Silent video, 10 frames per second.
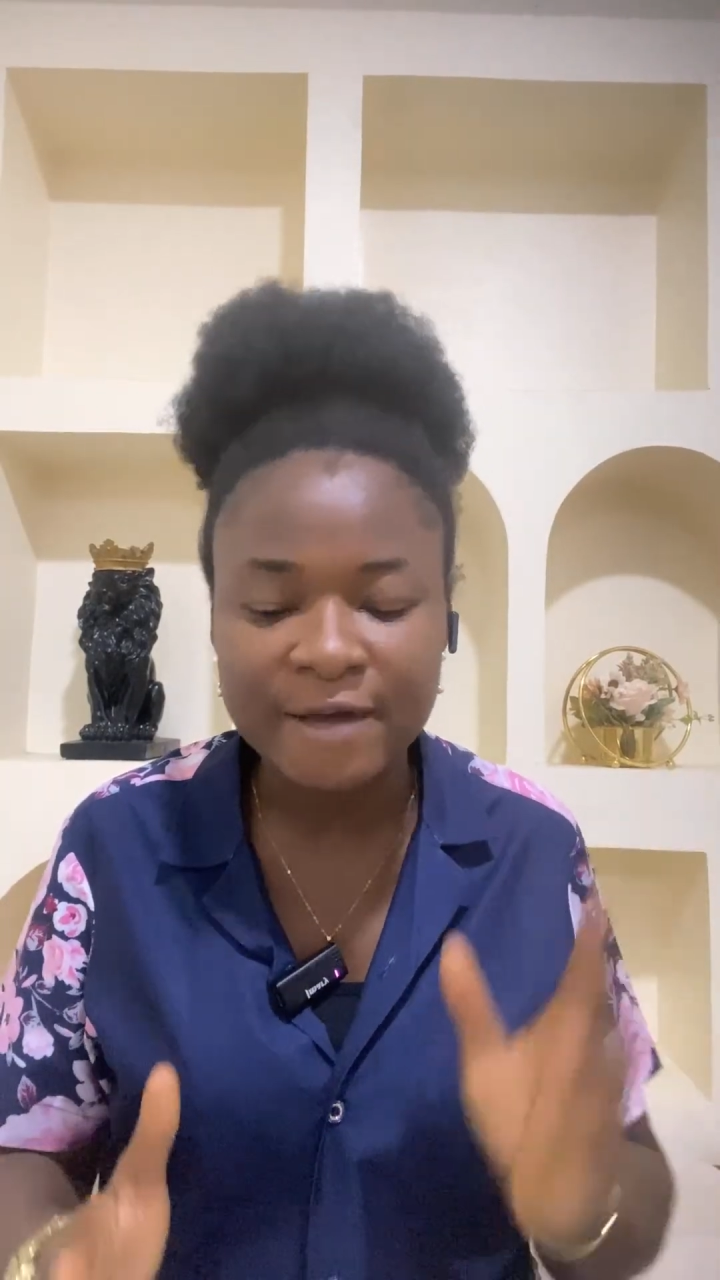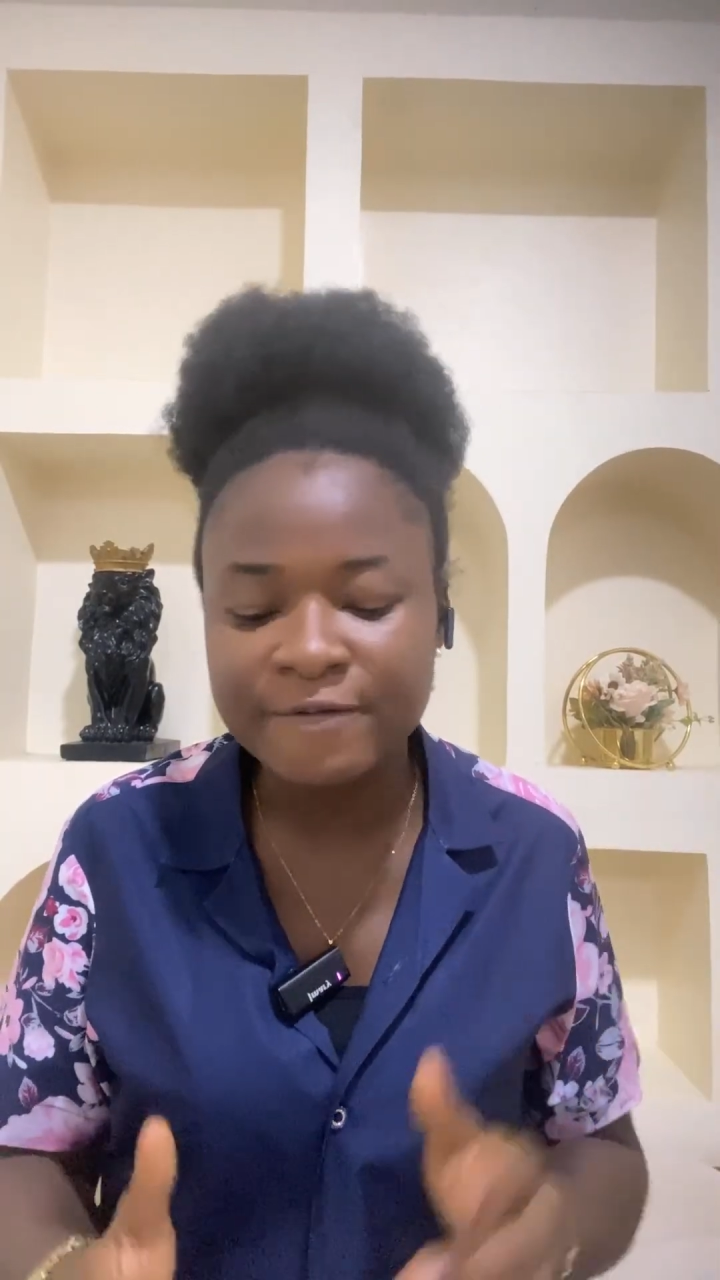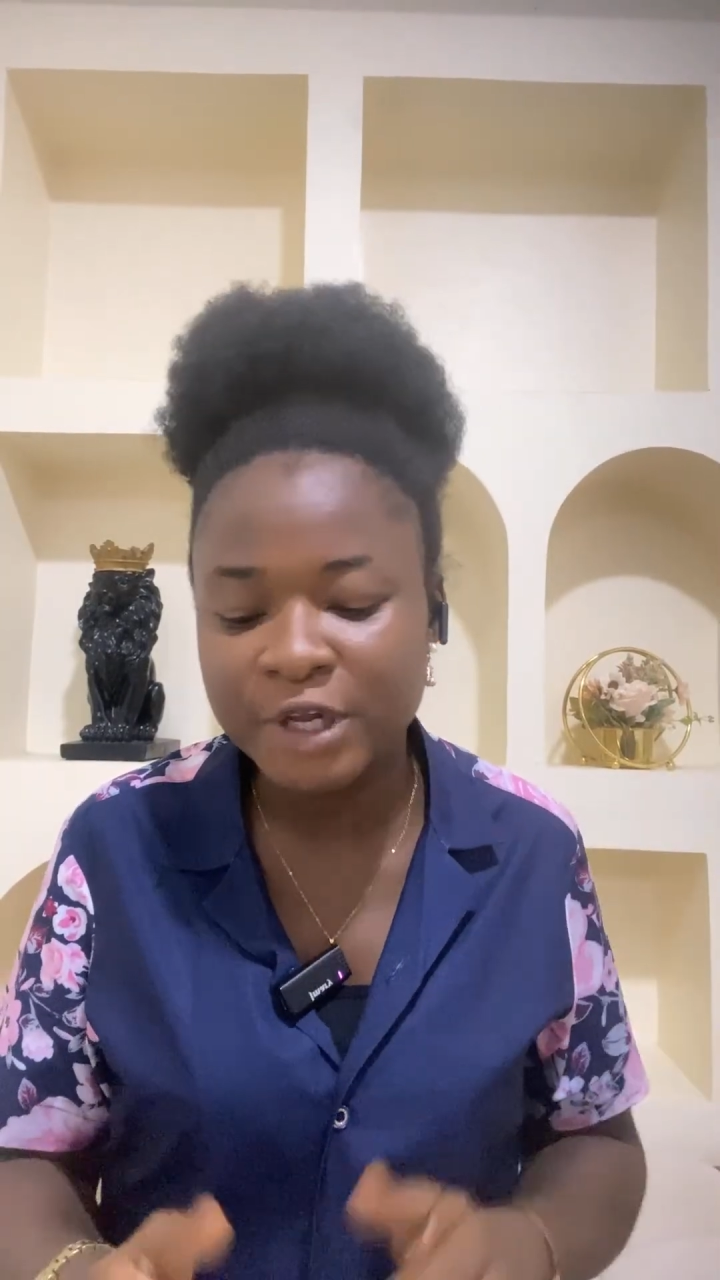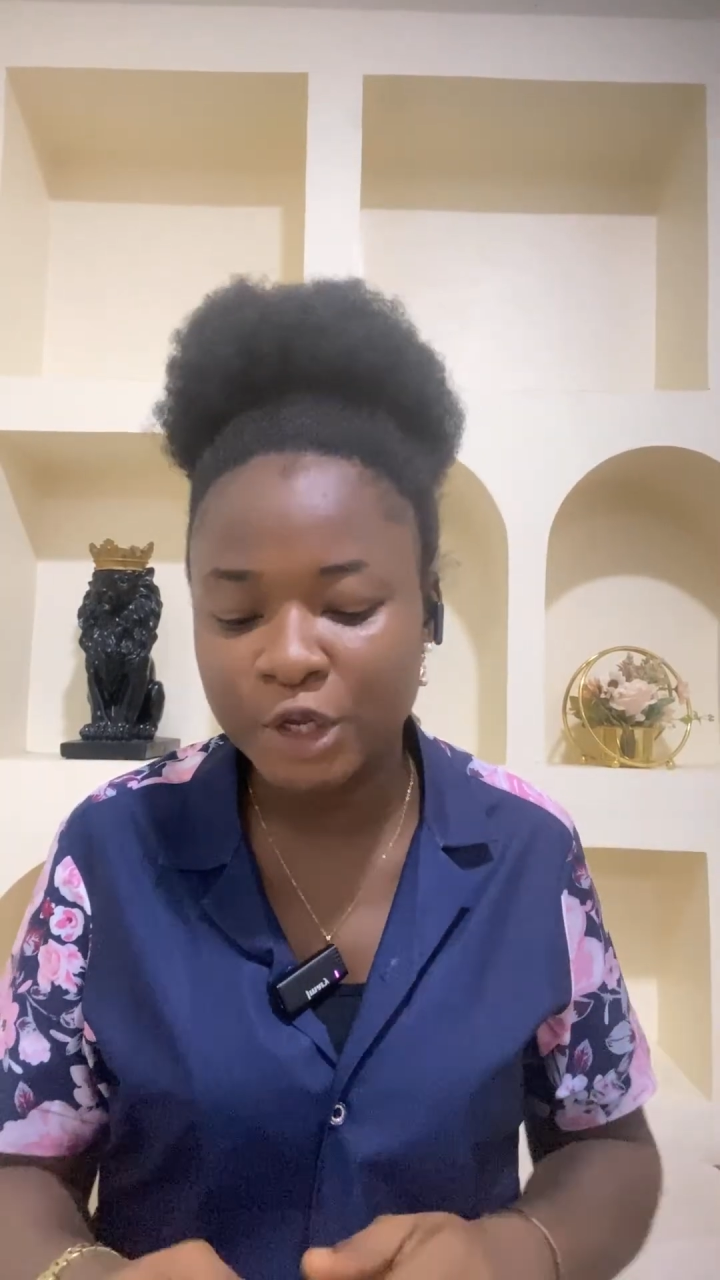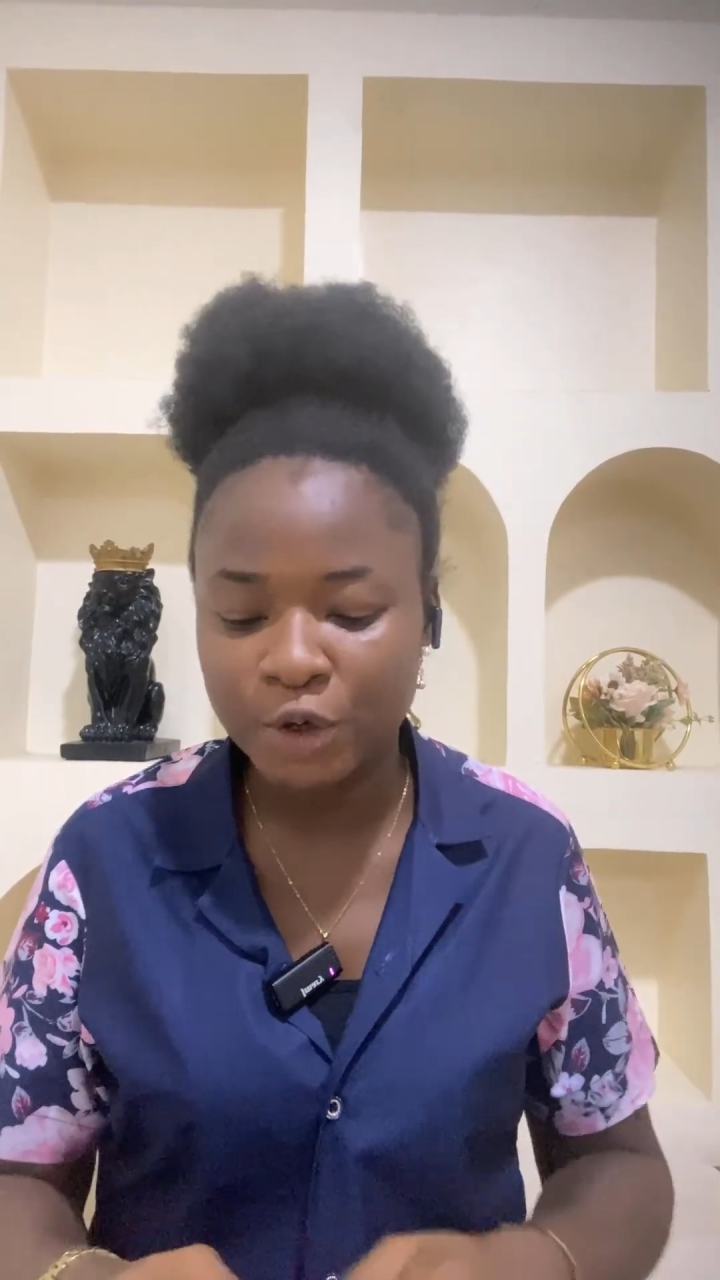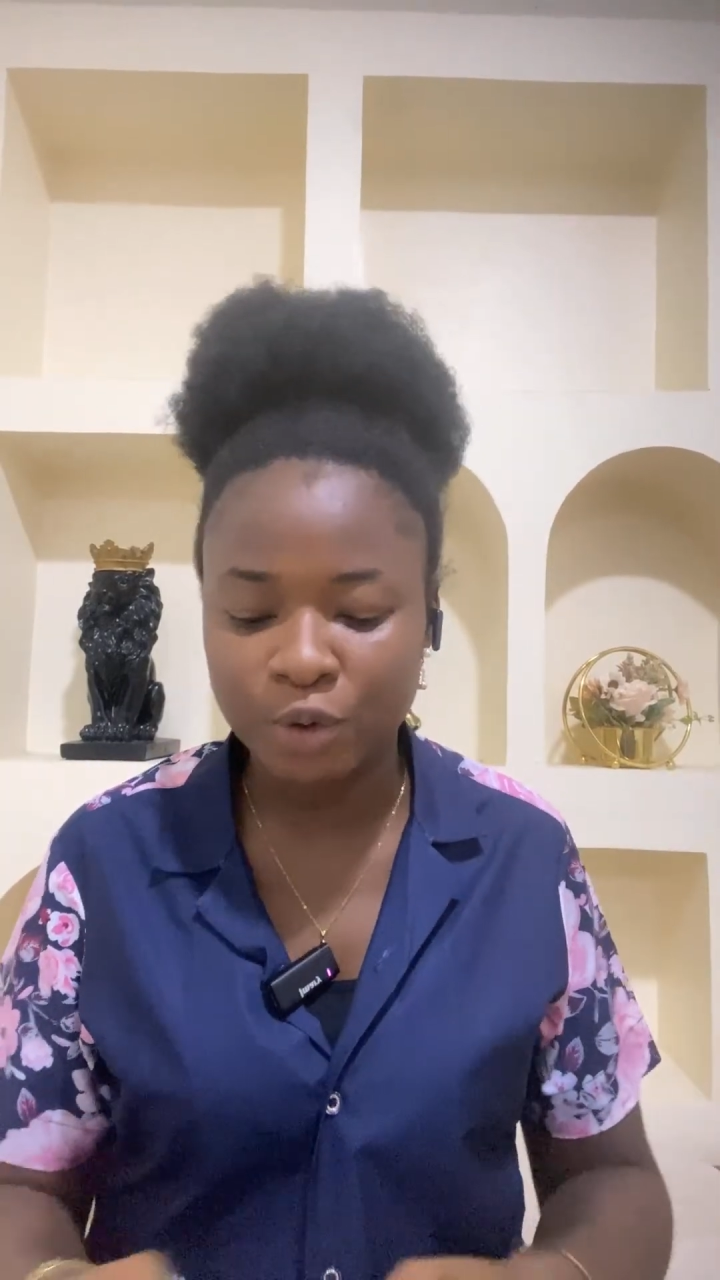leveling